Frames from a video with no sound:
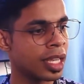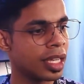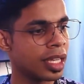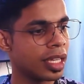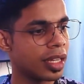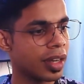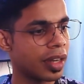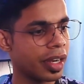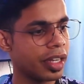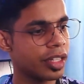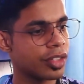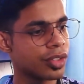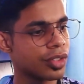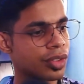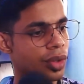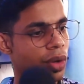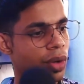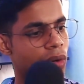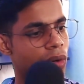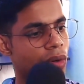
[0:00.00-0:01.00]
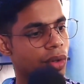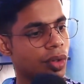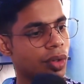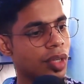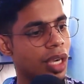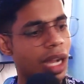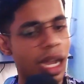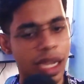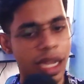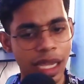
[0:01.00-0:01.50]
Right? So
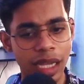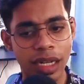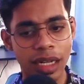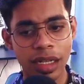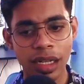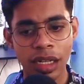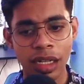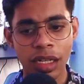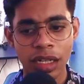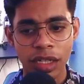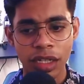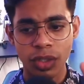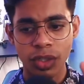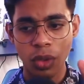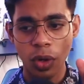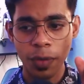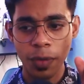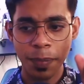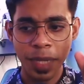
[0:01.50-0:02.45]
again, don't